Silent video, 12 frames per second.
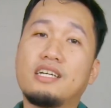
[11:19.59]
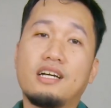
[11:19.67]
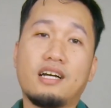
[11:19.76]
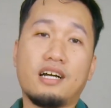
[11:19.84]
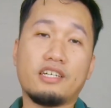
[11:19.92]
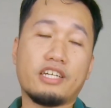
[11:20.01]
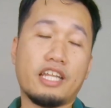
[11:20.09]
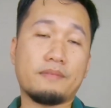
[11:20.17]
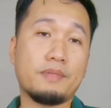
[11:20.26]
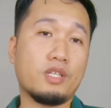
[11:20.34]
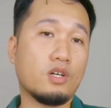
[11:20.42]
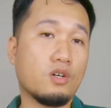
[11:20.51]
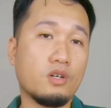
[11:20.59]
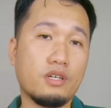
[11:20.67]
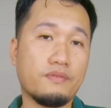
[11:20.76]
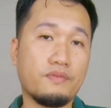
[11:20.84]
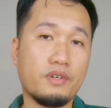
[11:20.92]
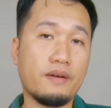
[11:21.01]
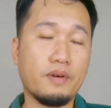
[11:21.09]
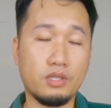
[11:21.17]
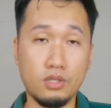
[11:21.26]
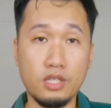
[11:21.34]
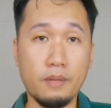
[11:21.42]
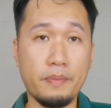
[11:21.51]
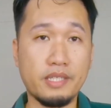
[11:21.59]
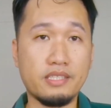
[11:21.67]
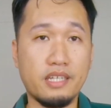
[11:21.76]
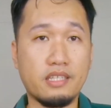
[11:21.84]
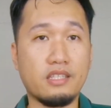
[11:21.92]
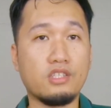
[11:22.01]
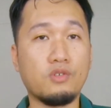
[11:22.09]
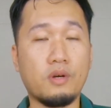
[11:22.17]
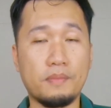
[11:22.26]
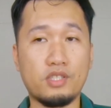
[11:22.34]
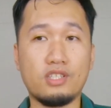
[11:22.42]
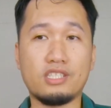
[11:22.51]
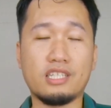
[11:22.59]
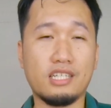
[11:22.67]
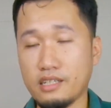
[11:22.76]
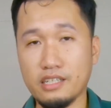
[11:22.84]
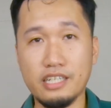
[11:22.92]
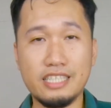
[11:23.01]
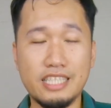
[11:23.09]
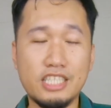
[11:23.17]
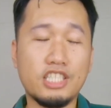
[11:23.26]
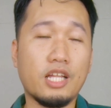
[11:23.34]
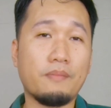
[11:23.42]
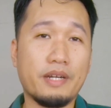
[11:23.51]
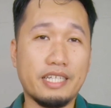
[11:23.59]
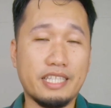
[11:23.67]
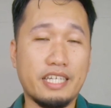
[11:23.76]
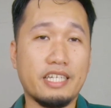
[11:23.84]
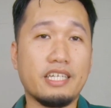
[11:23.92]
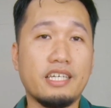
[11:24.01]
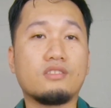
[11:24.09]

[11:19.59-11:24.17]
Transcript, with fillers: Uh, you can let me know if you have other topics that you want me to discuss regarding digital marketing.